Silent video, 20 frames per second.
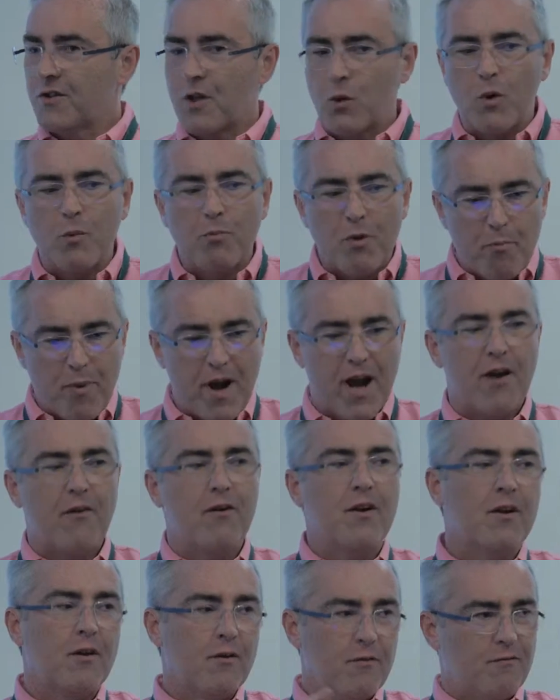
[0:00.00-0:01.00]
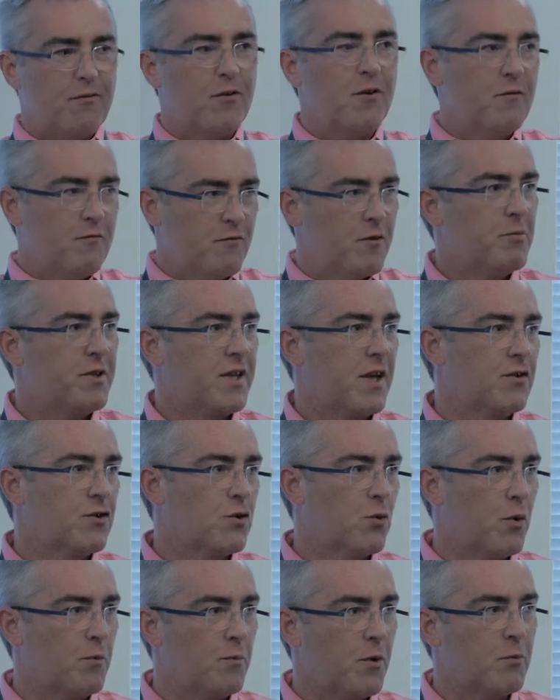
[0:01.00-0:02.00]
so that we're preparing for
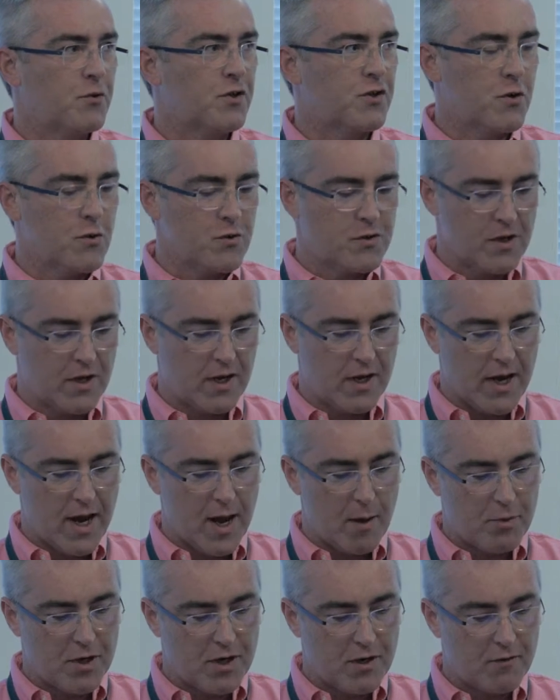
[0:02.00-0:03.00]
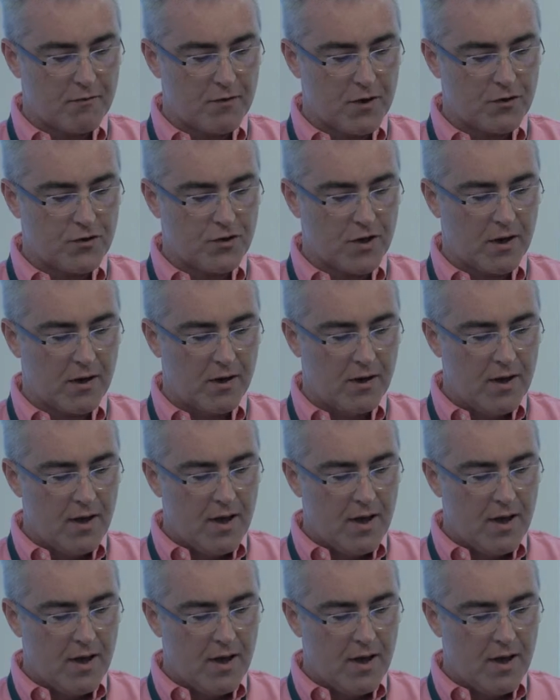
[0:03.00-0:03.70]
potential obstacles that are going to happen in the future.